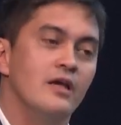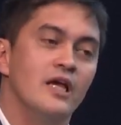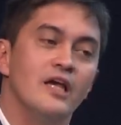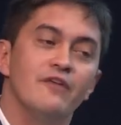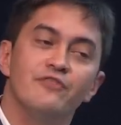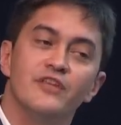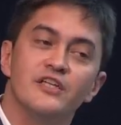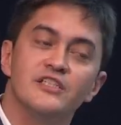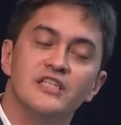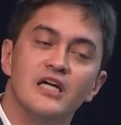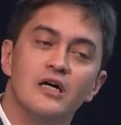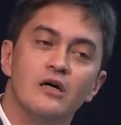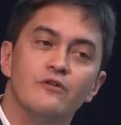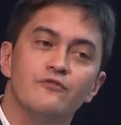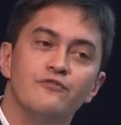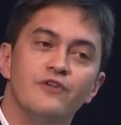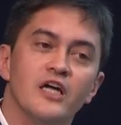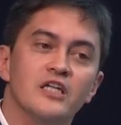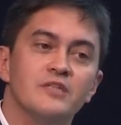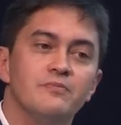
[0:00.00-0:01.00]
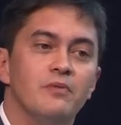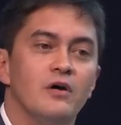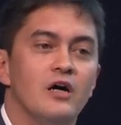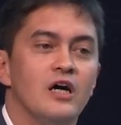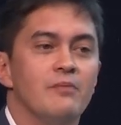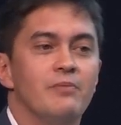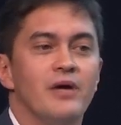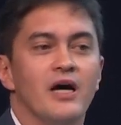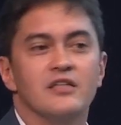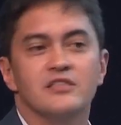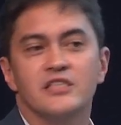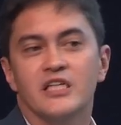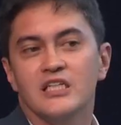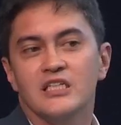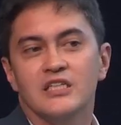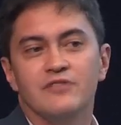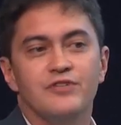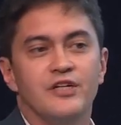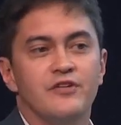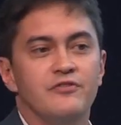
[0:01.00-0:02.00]
If there's no effect by about
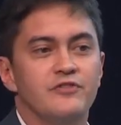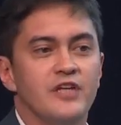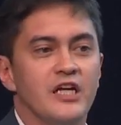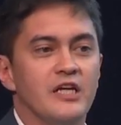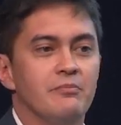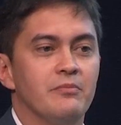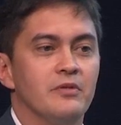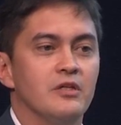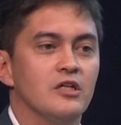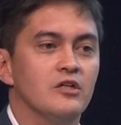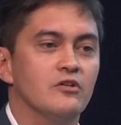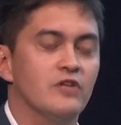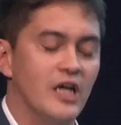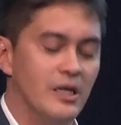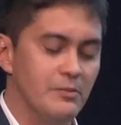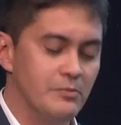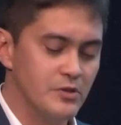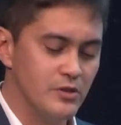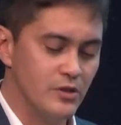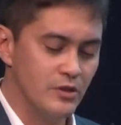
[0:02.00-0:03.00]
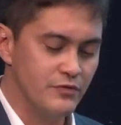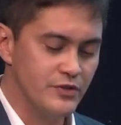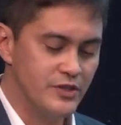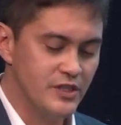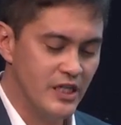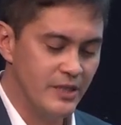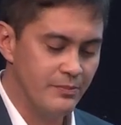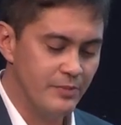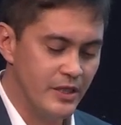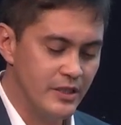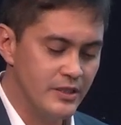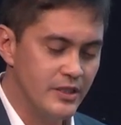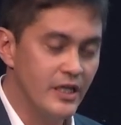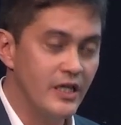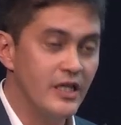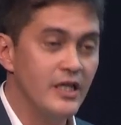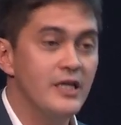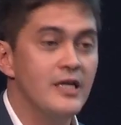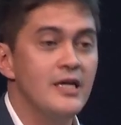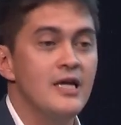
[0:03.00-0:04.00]
10 to 15 milligrams of
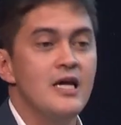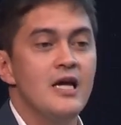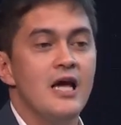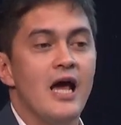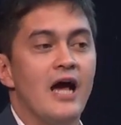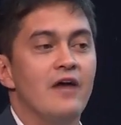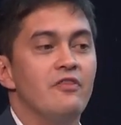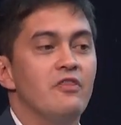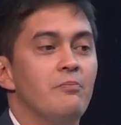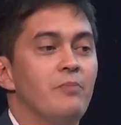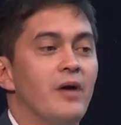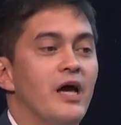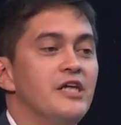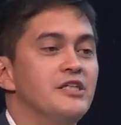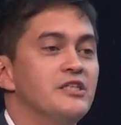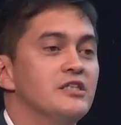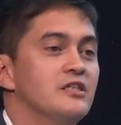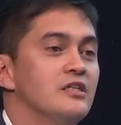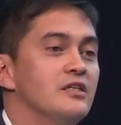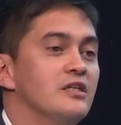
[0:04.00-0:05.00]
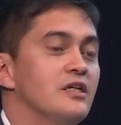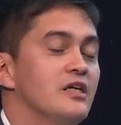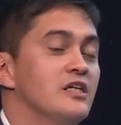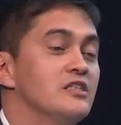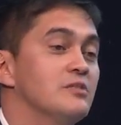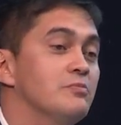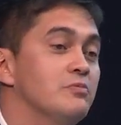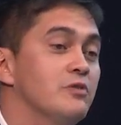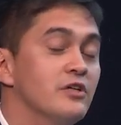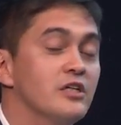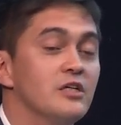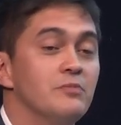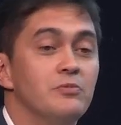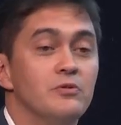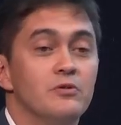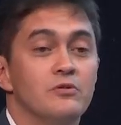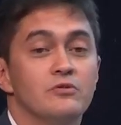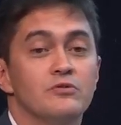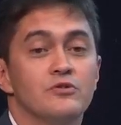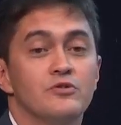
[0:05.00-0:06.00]
CBD and the patient is
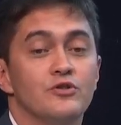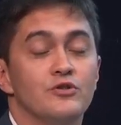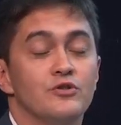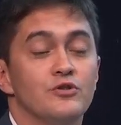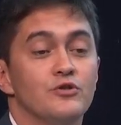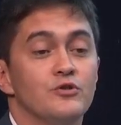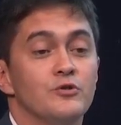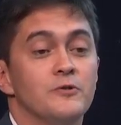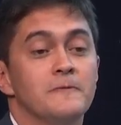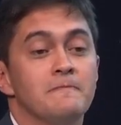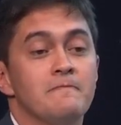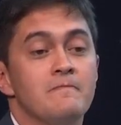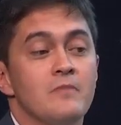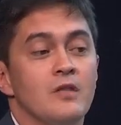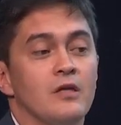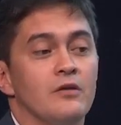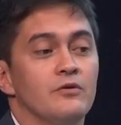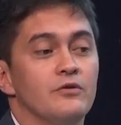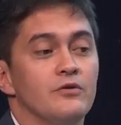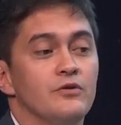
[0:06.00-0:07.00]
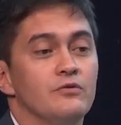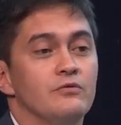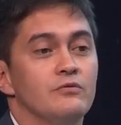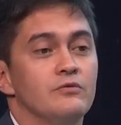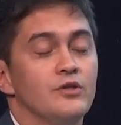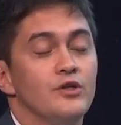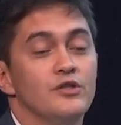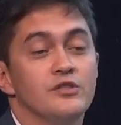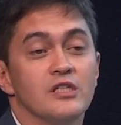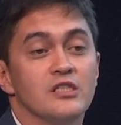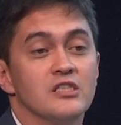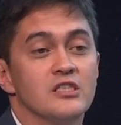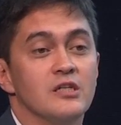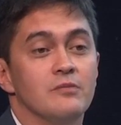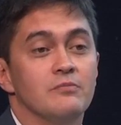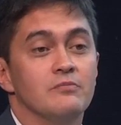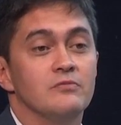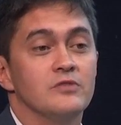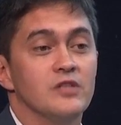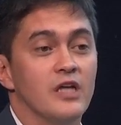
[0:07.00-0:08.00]
applicable to using
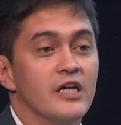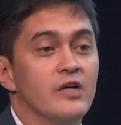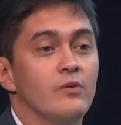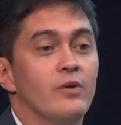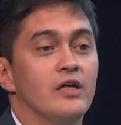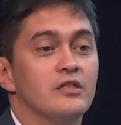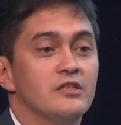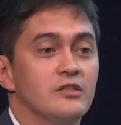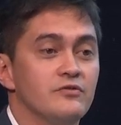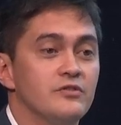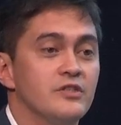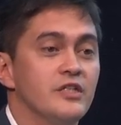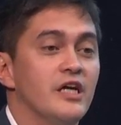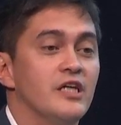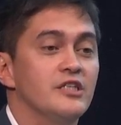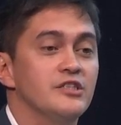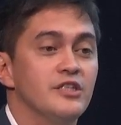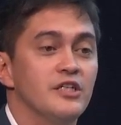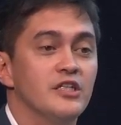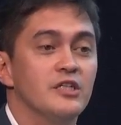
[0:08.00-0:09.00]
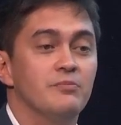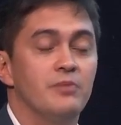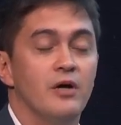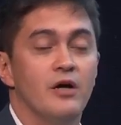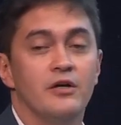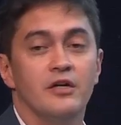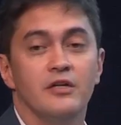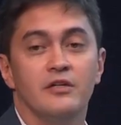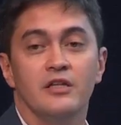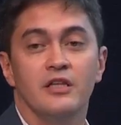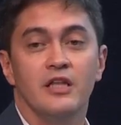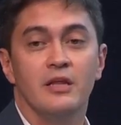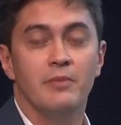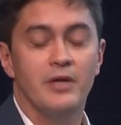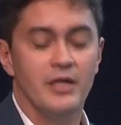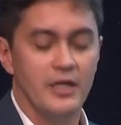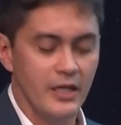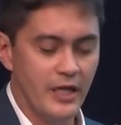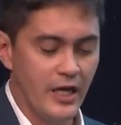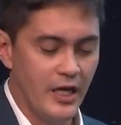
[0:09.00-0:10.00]
some psychoactive THC component in their
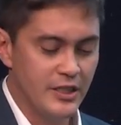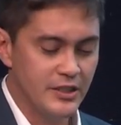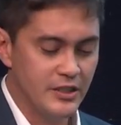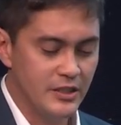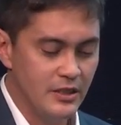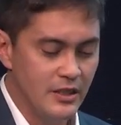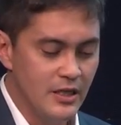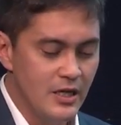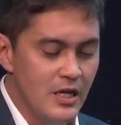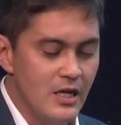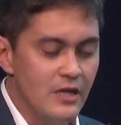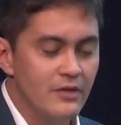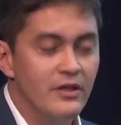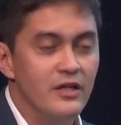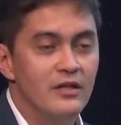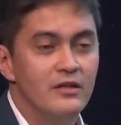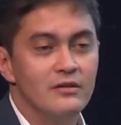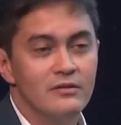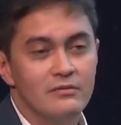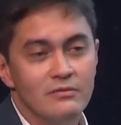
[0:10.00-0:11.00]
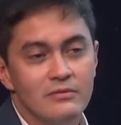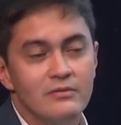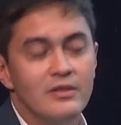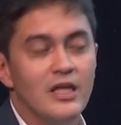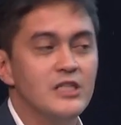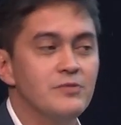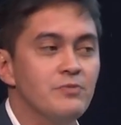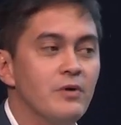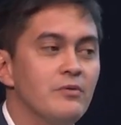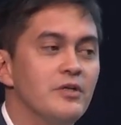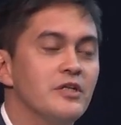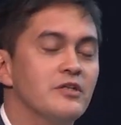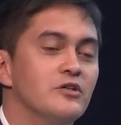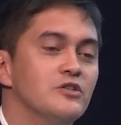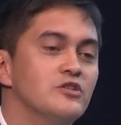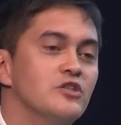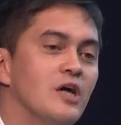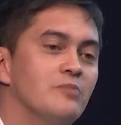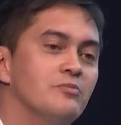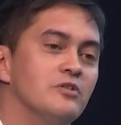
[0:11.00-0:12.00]
medication, then that's probably a
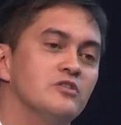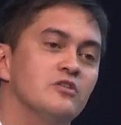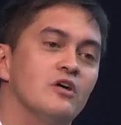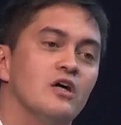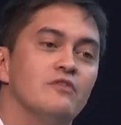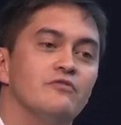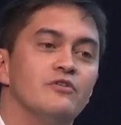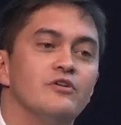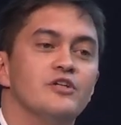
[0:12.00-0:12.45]
good time to try a